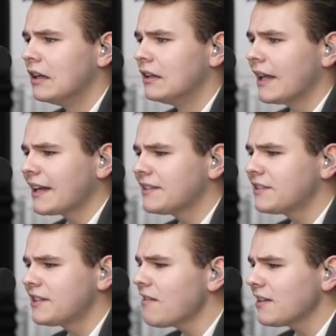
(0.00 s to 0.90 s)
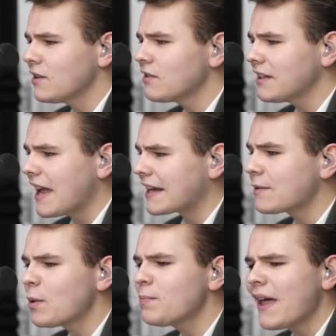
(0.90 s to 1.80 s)
Like, it, it seriously looked like
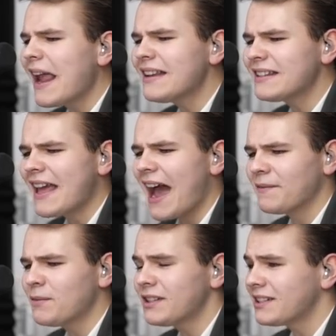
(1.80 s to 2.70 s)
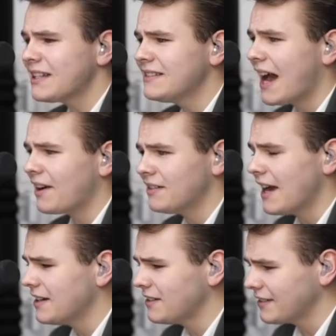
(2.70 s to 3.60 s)
it. What plane is that? I've never seen that.
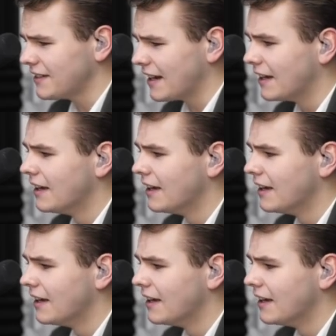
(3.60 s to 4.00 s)
Alright, interesting.